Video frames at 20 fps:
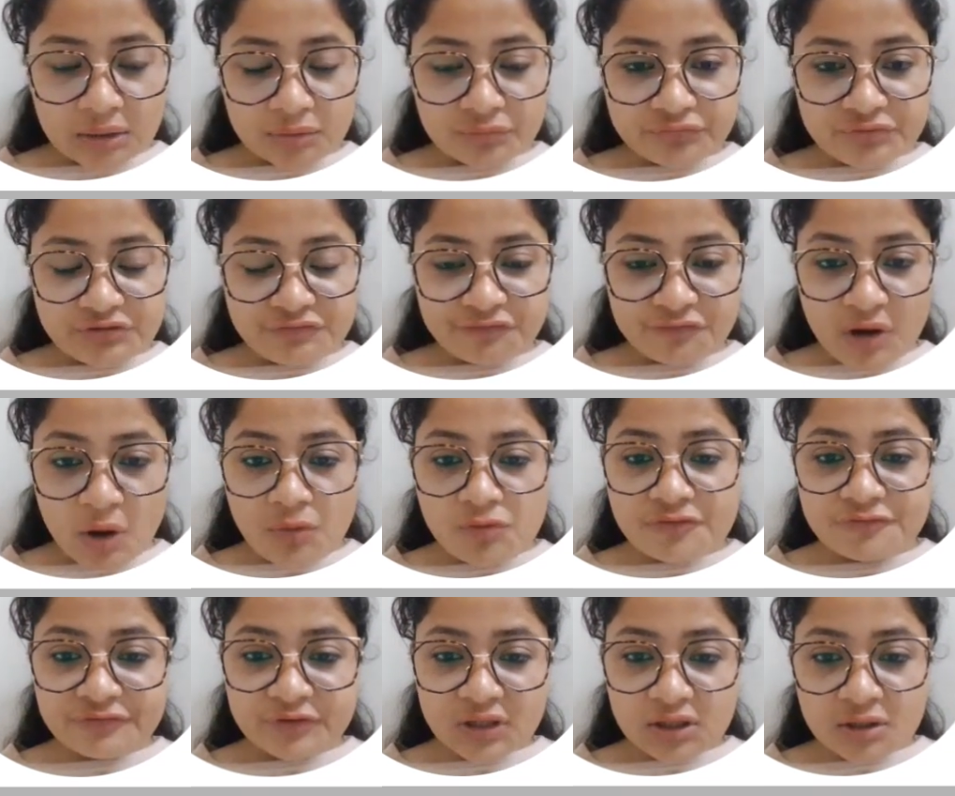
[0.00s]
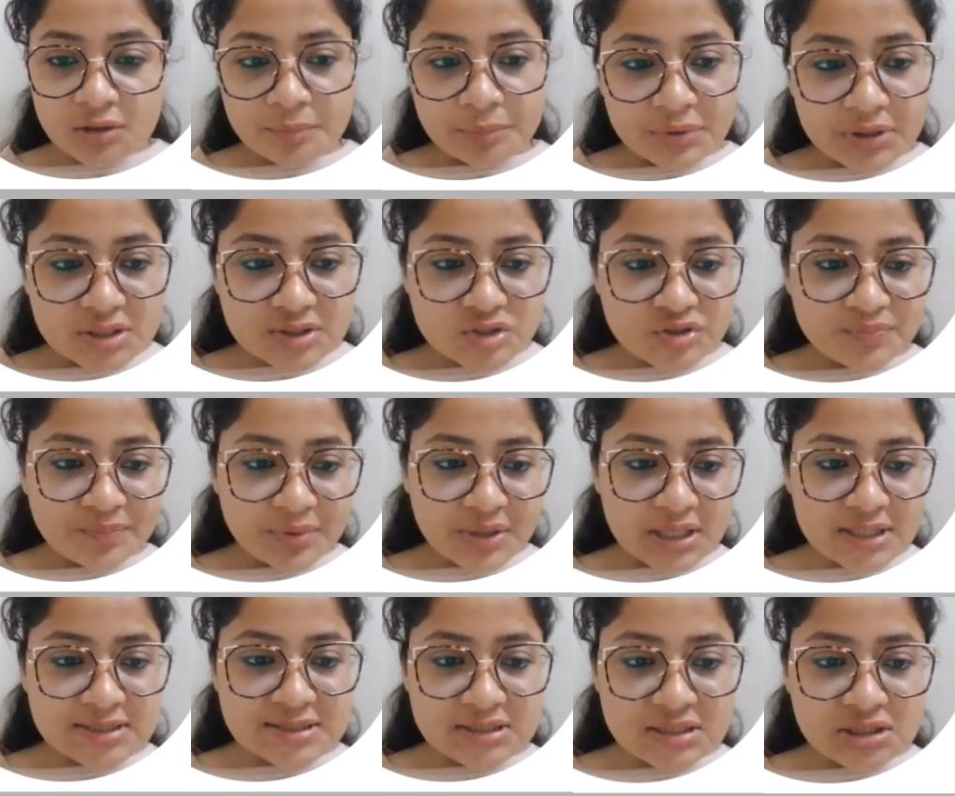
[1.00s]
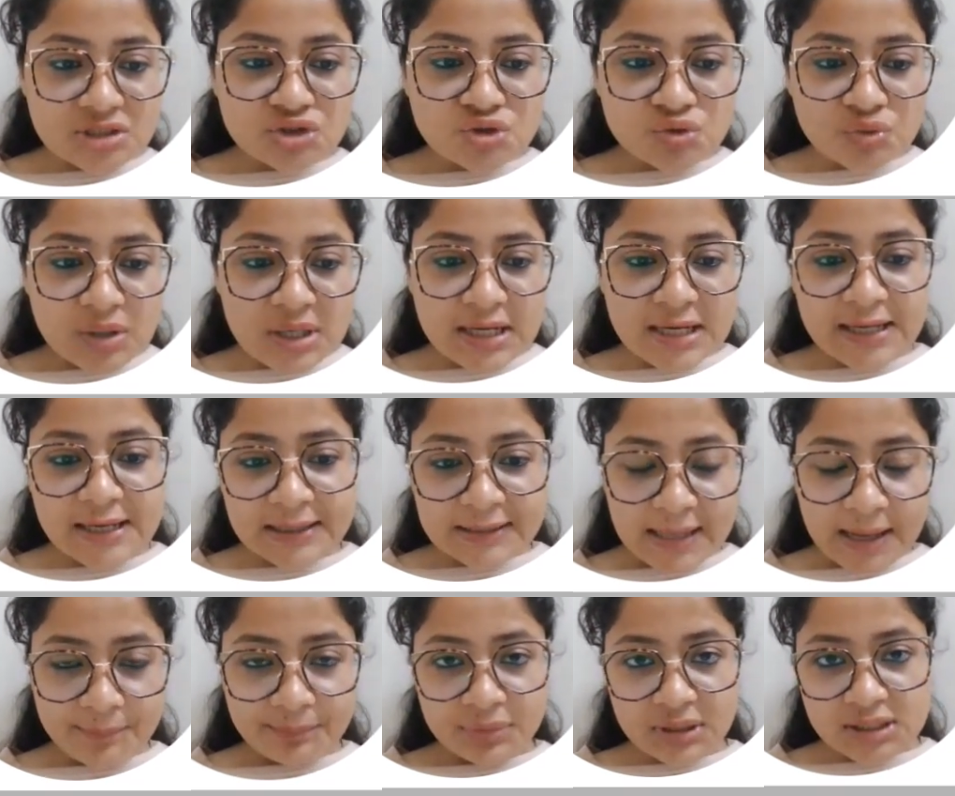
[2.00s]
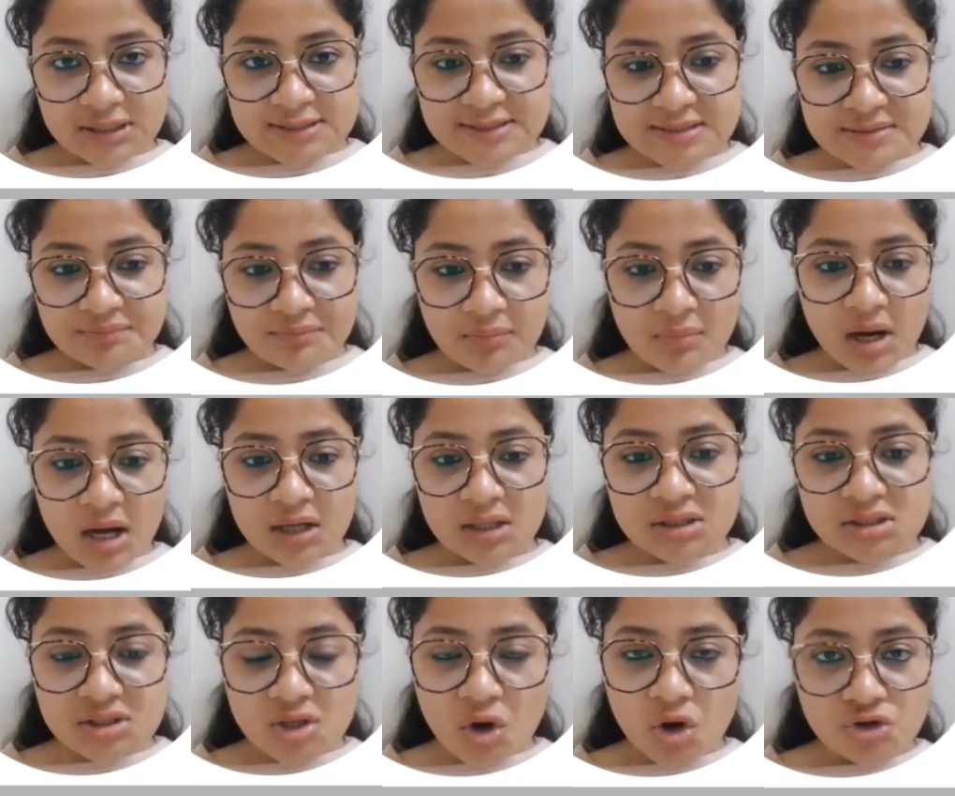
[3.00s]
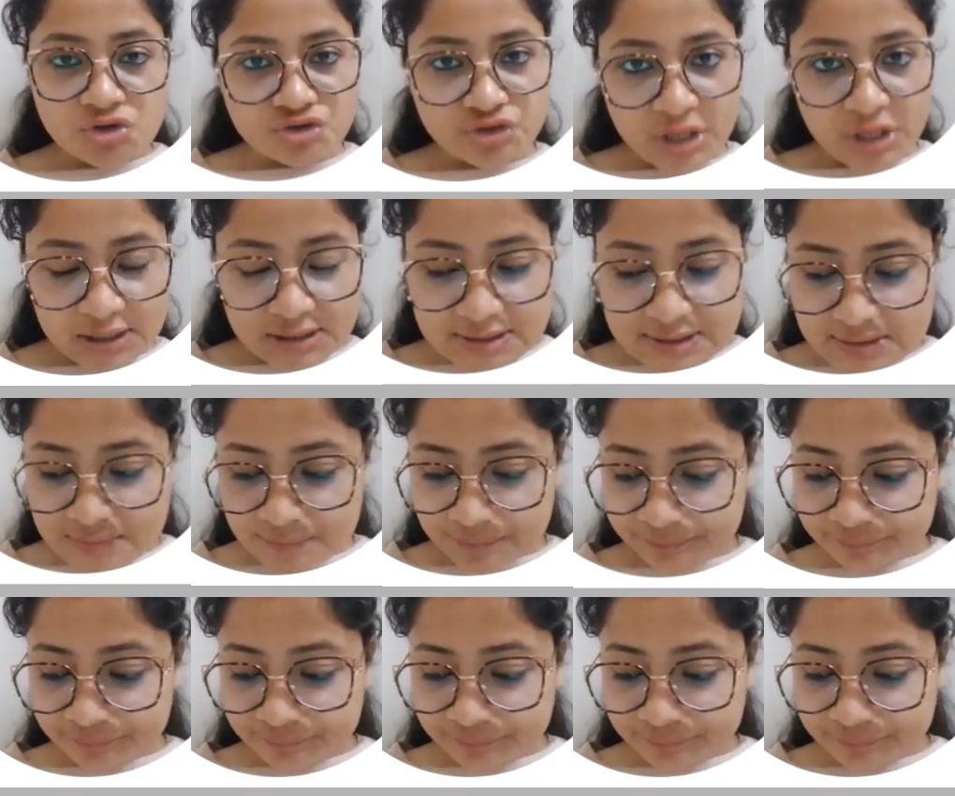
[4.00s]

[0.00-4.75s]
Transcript: we found fingerprints pressed into clay tablets marked contracts.